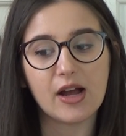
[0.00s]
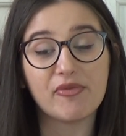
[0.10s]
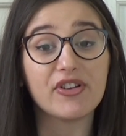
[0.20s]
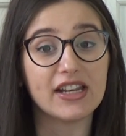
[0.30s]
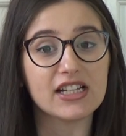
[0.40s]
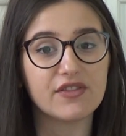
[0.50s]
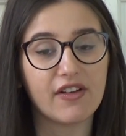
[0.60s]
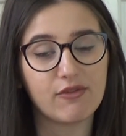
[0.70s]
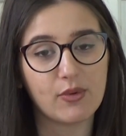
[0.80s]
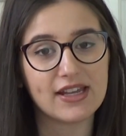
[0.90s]
for the next
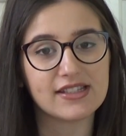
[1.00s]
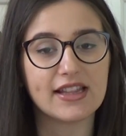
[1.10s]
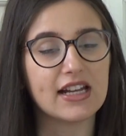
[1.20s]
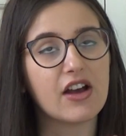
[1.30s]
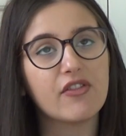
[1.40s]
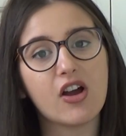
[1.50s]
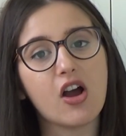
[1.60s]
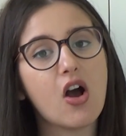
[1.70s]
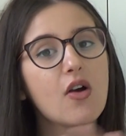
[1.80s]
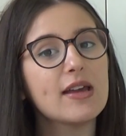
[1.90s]
5 weeks, and they cover a
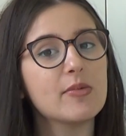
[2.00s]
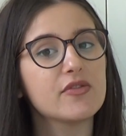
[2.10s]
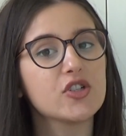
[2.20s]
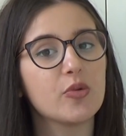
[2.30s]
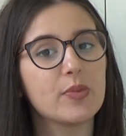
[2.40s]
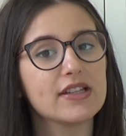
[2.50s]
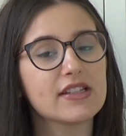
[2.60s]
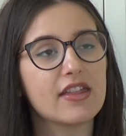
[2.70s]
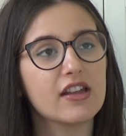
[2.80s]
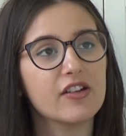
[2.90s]
whole heap of topics.
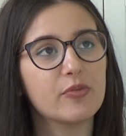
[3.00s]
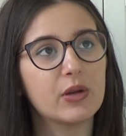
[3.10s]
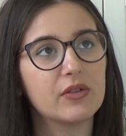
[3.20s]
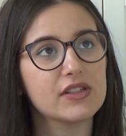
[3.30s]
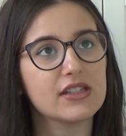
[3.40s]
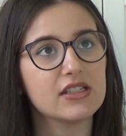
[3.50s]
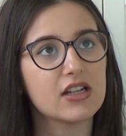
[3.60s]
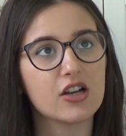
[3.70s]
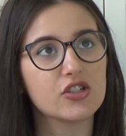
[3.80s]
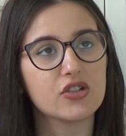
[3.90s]
I think I've previously
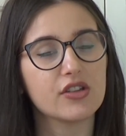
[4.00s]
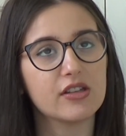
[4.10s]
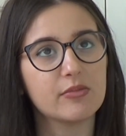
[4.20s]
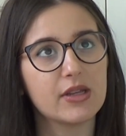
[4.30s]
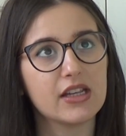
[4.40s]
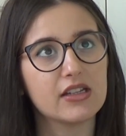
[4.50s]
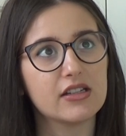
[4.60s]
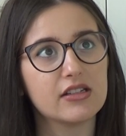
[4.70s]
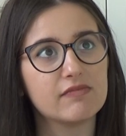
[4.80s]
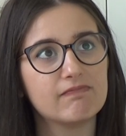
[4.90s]
touched on them
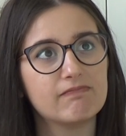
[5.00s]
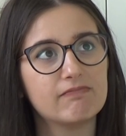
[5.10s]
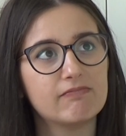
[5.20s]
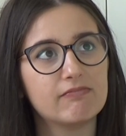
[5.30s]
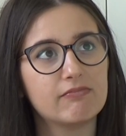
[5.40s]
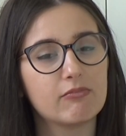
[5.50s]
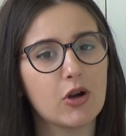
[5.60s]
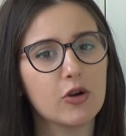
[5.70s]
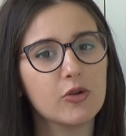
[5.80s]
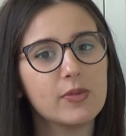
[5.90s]
in
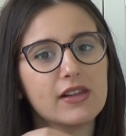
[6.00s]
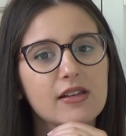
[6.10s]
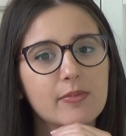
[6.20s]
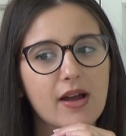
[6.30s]
probably